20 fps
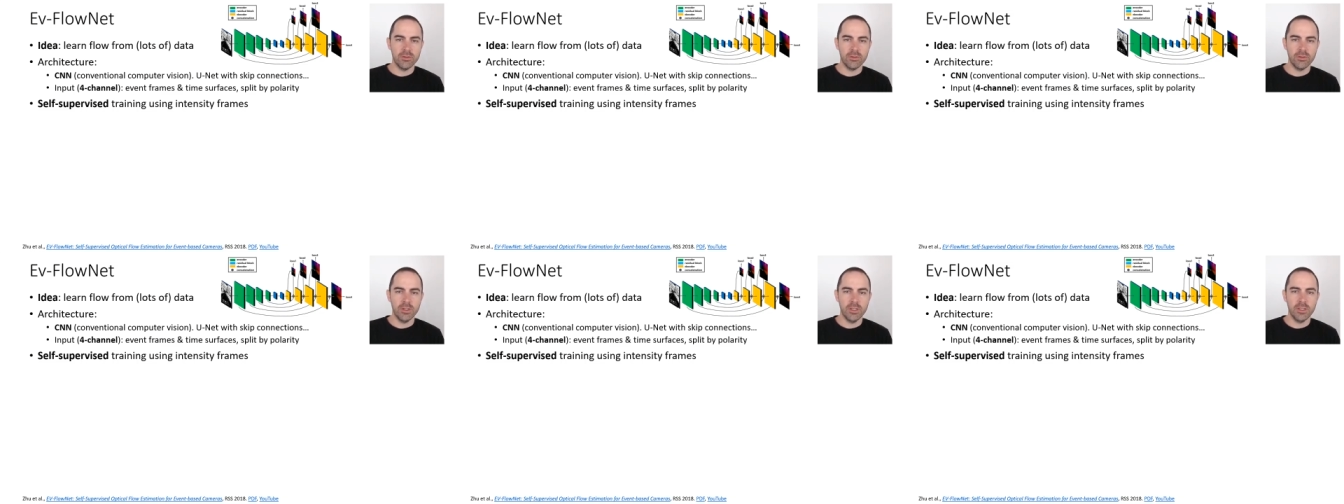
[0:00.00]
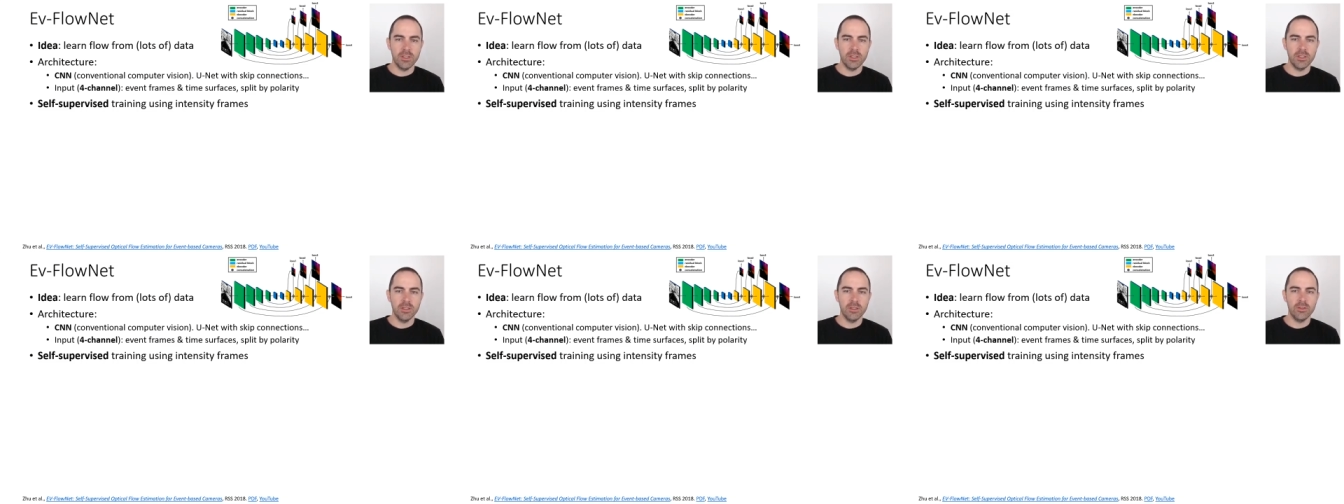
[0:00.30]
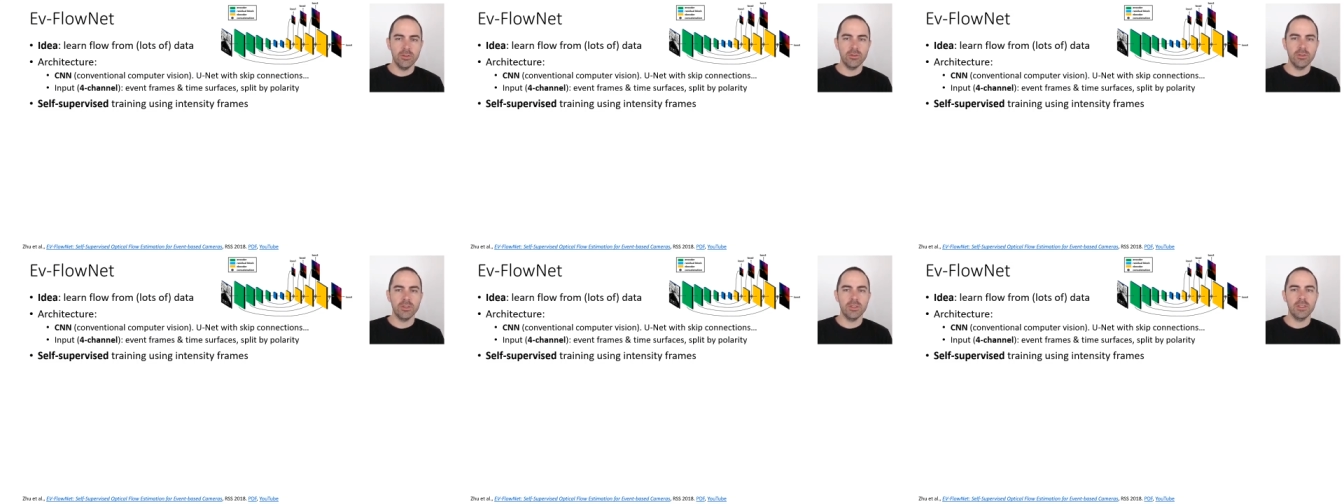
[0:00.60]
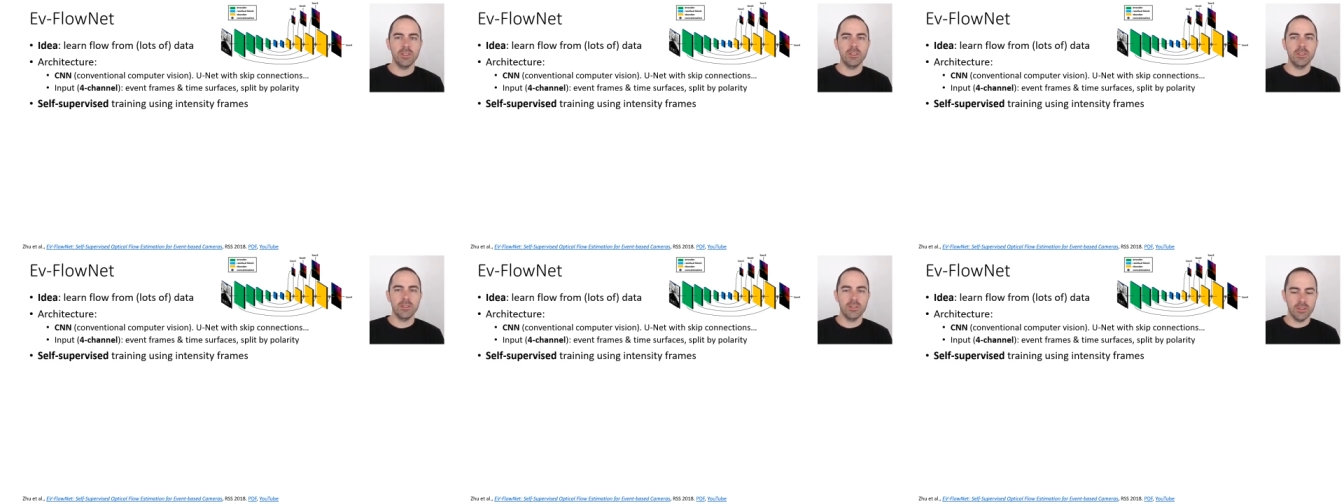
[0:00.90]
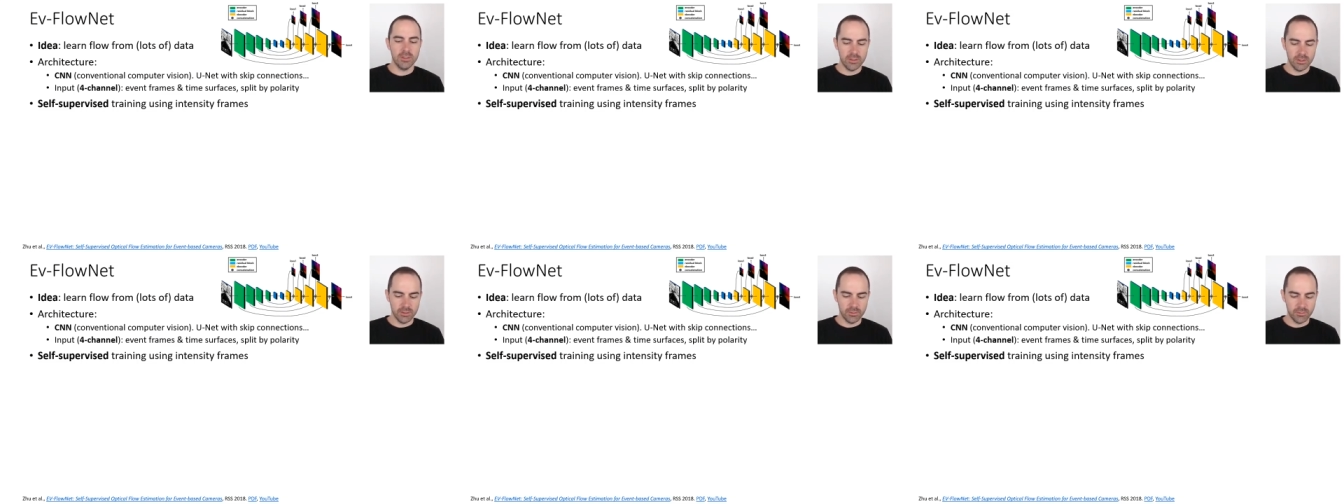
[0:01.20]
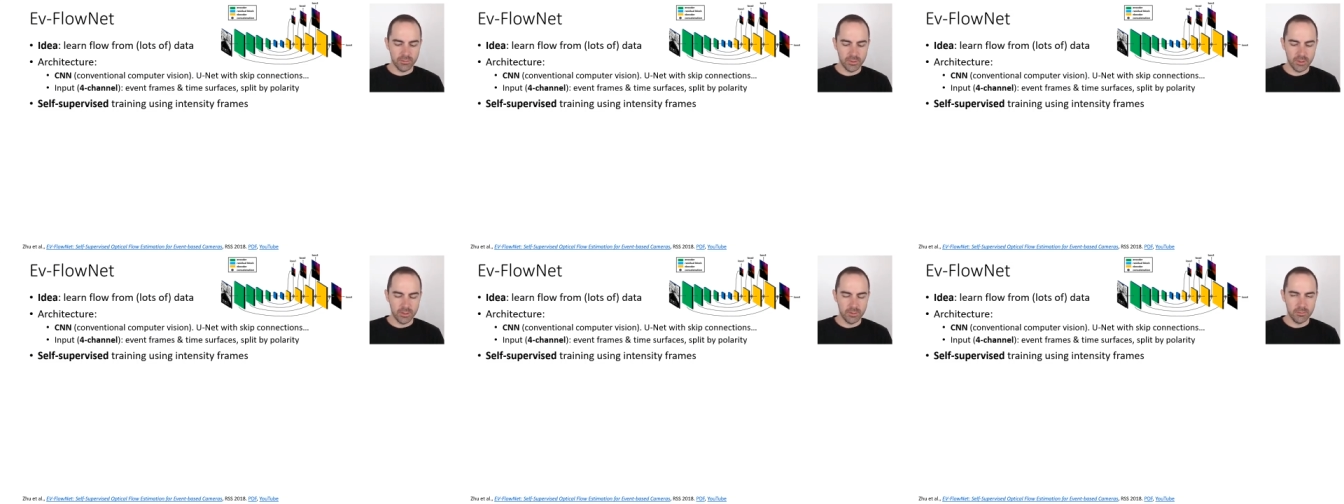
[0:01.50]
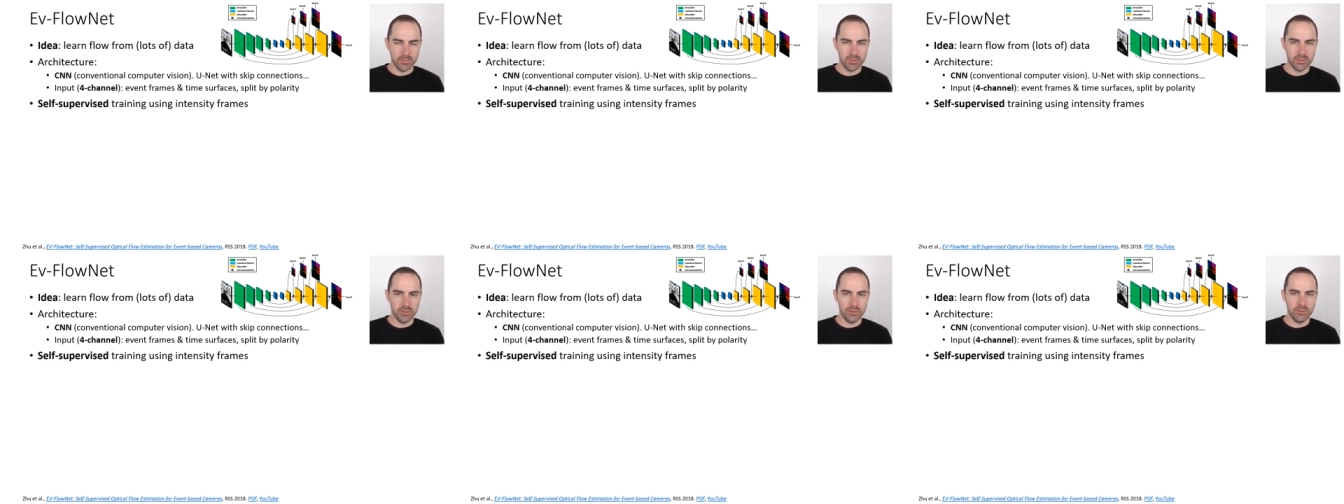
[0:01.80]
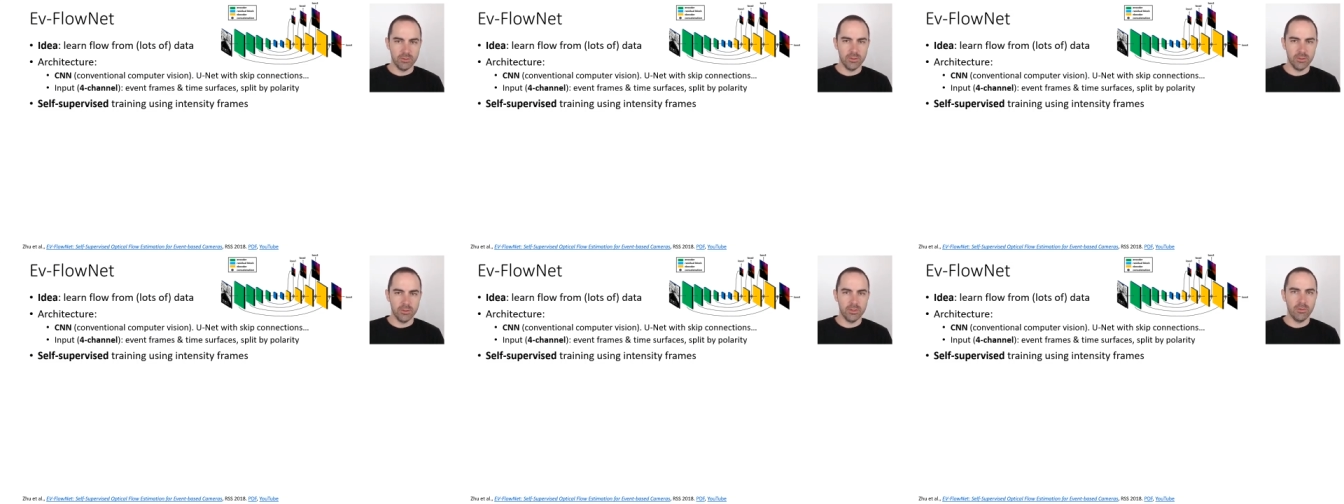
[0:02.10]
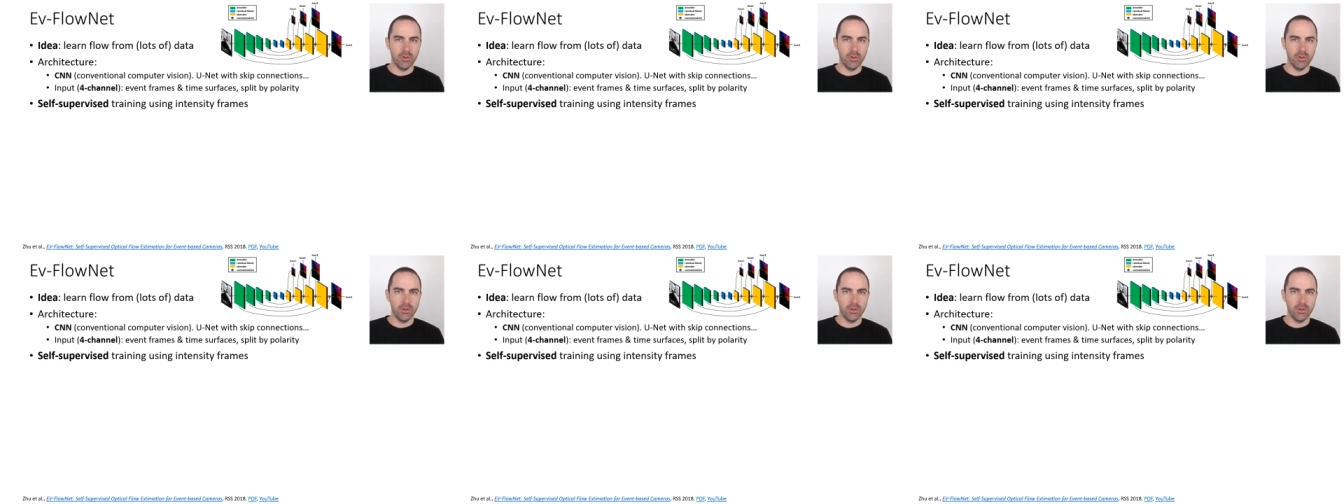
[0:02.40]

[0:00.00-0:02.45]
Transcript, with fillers: training using intensity frames so it